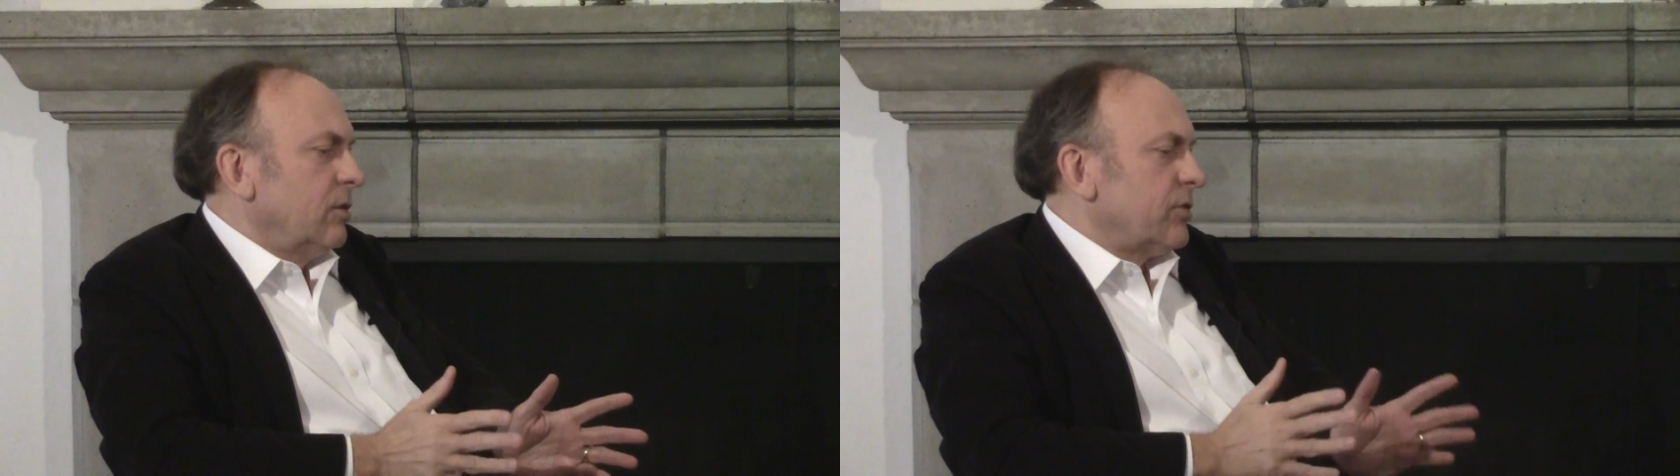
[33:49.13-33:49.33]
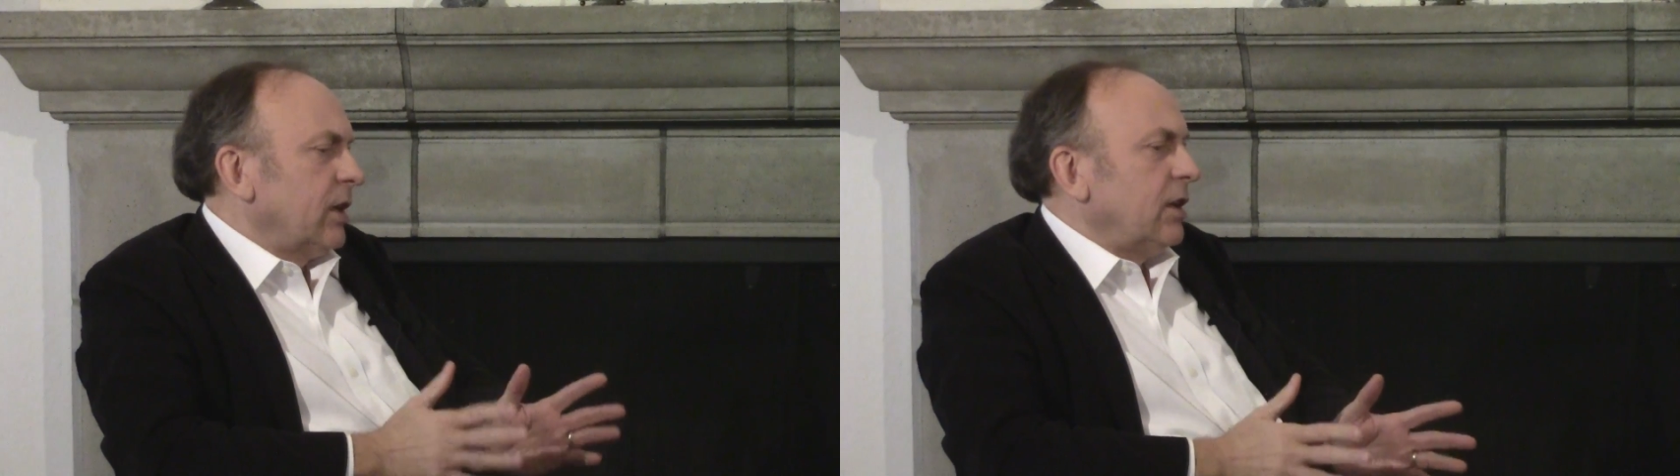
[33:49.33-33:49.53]

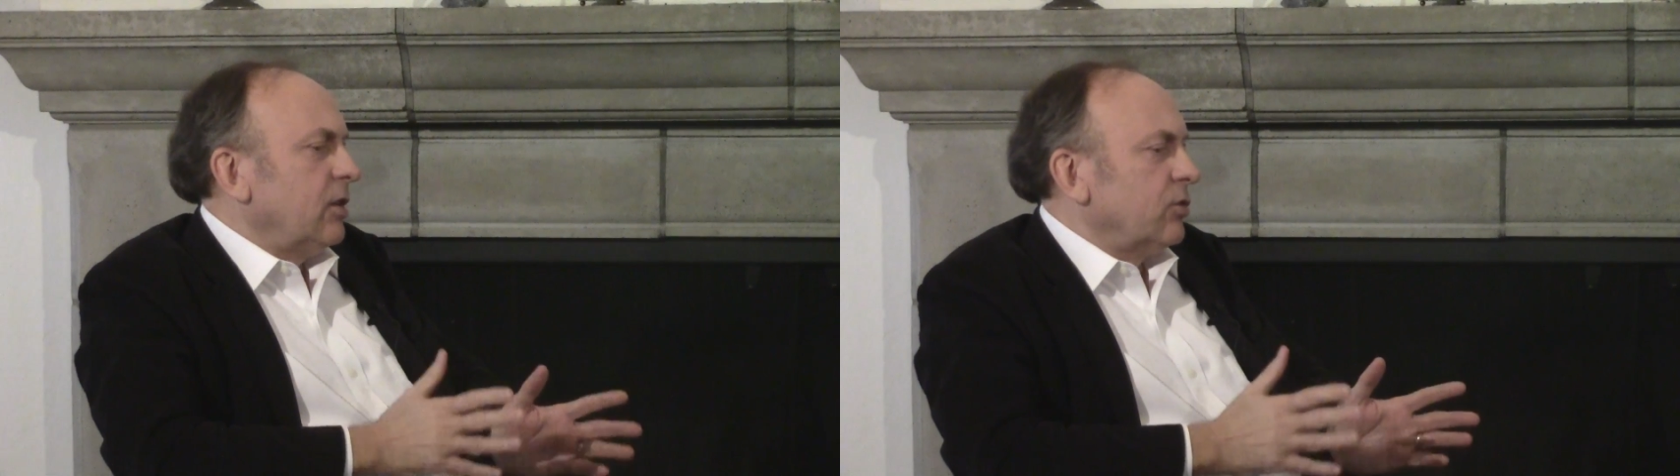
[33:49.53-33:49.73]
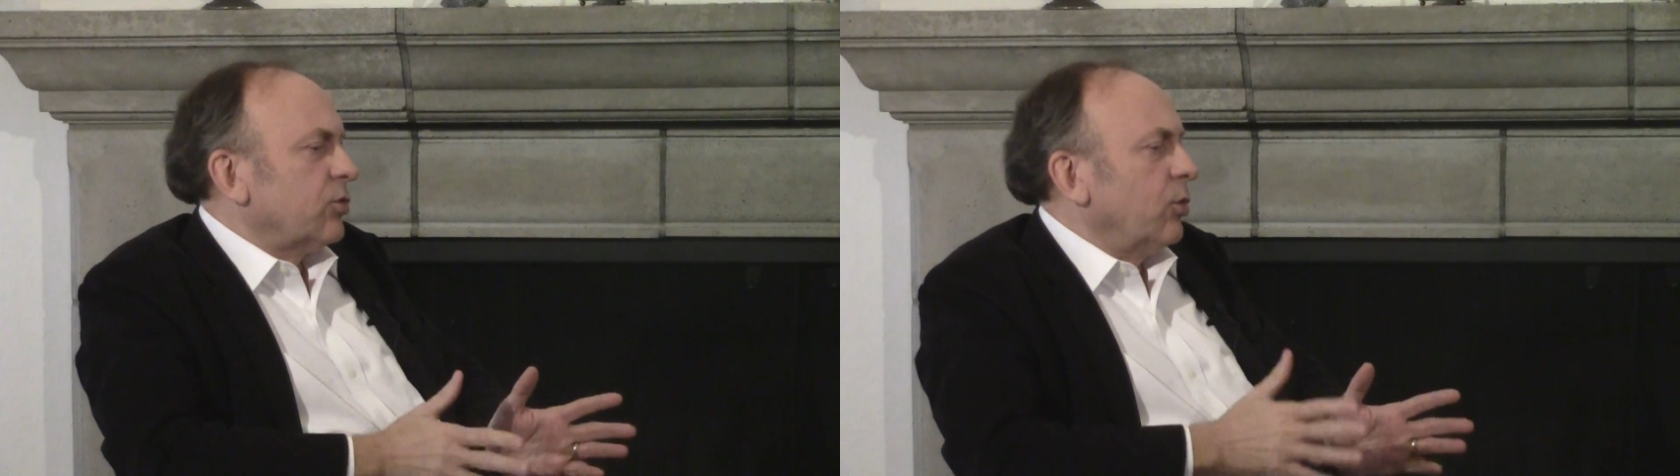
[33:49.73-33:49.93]

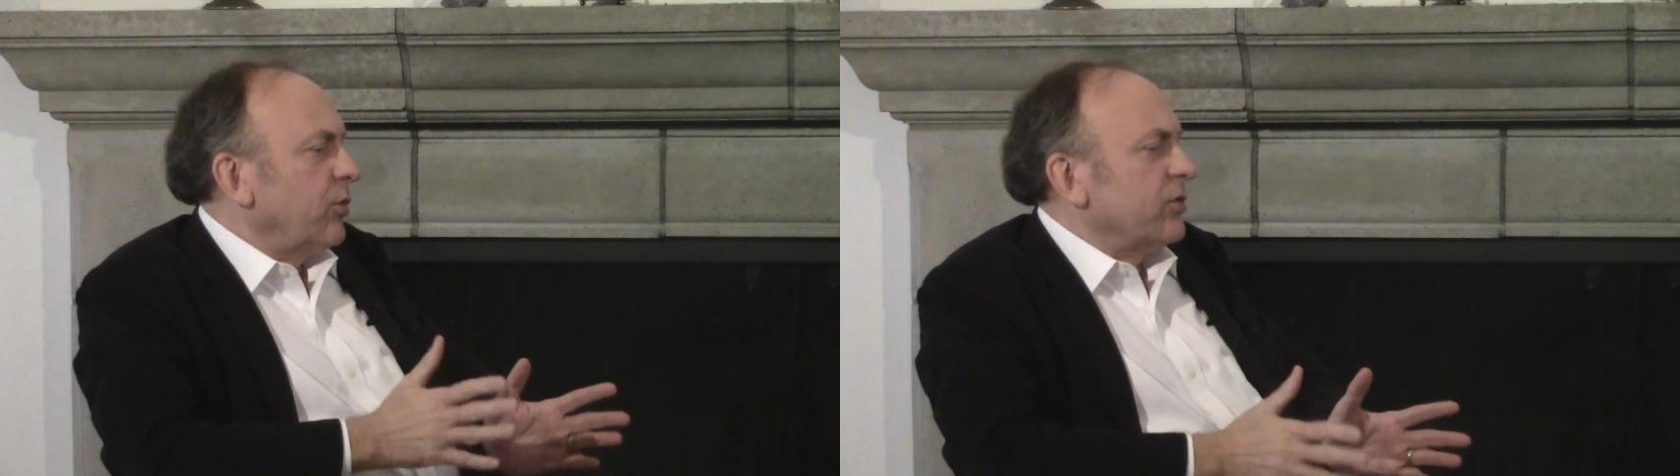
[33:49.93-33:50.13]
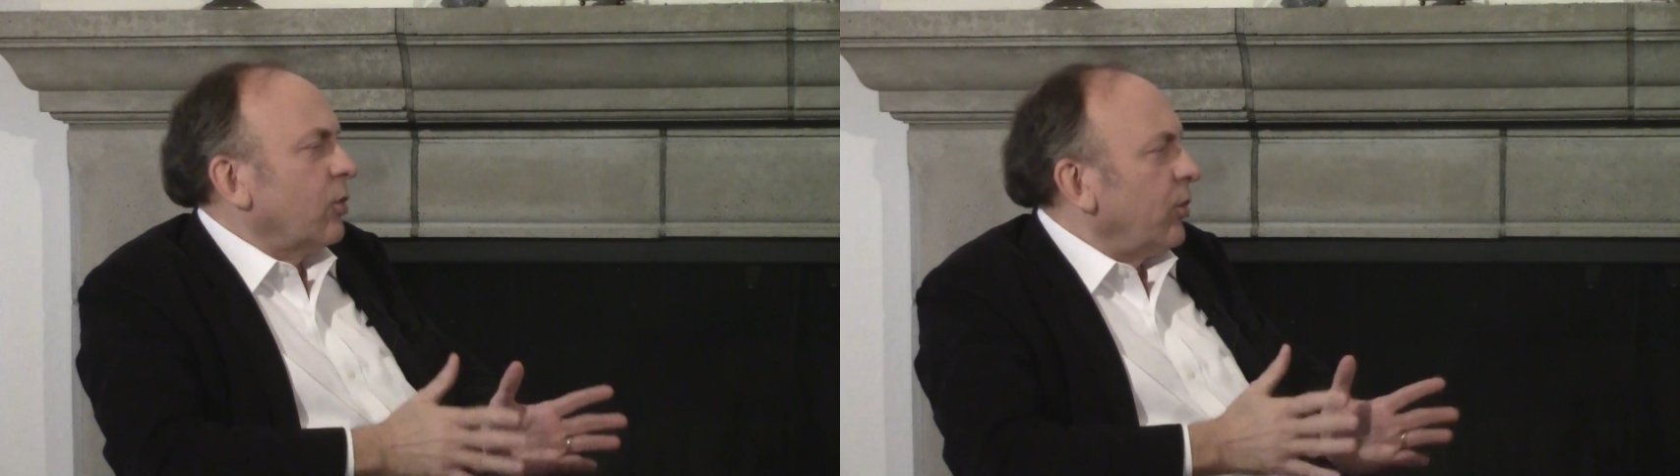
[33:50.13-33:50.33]
seeking
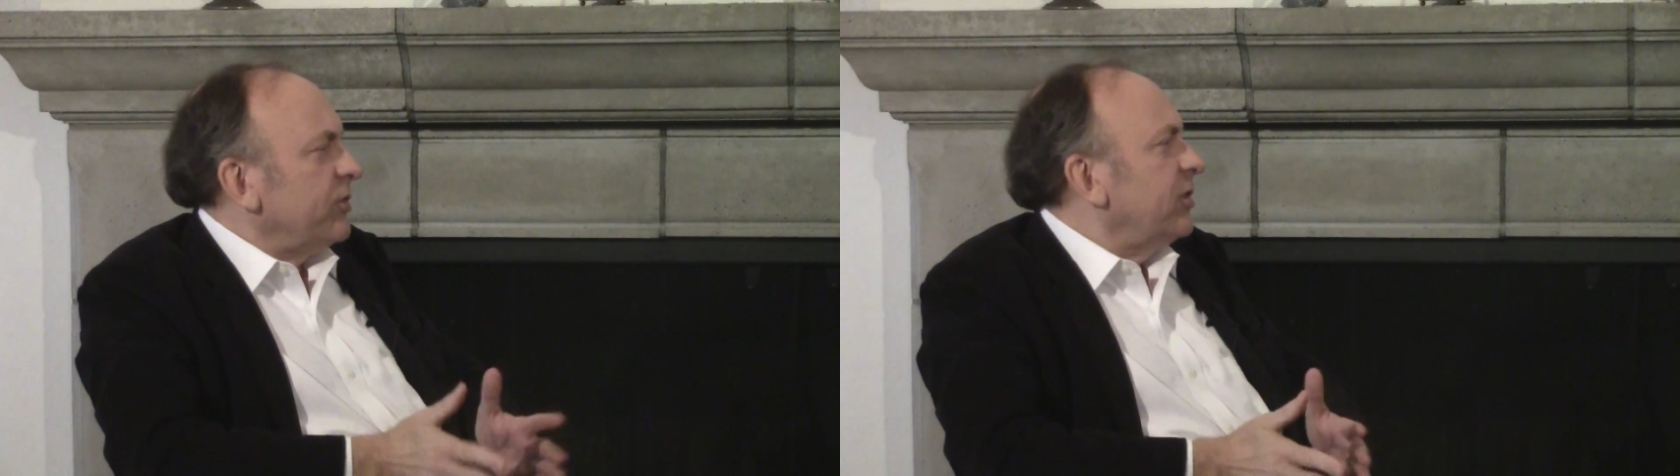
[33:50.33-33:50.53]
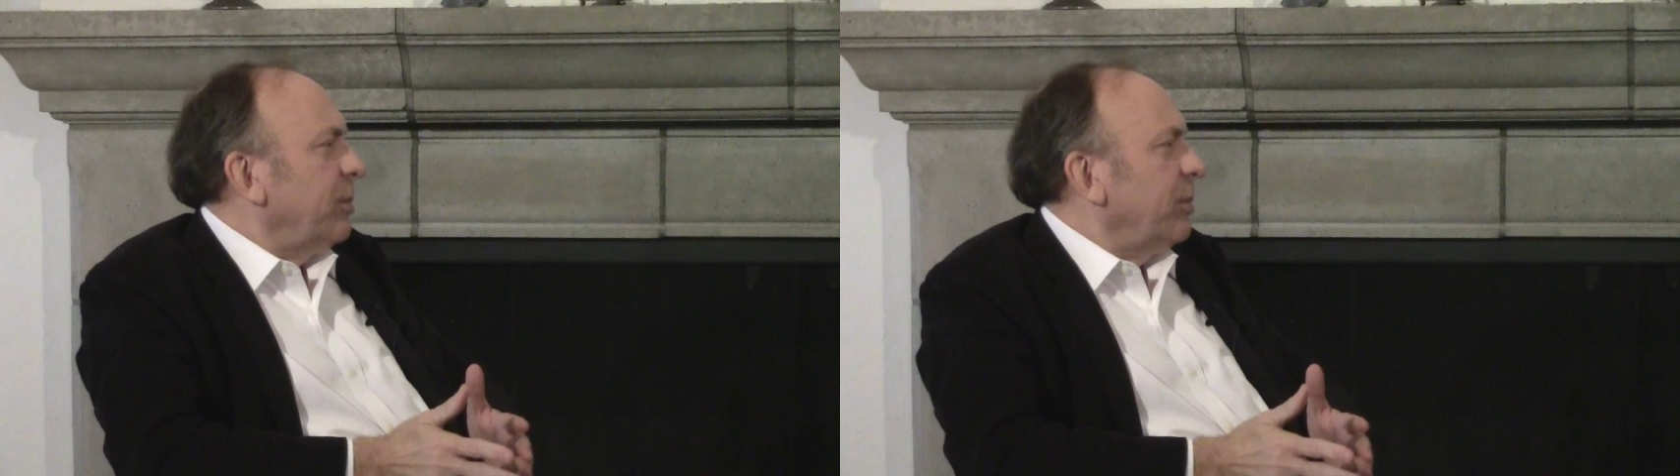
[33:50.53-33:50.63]
truth is always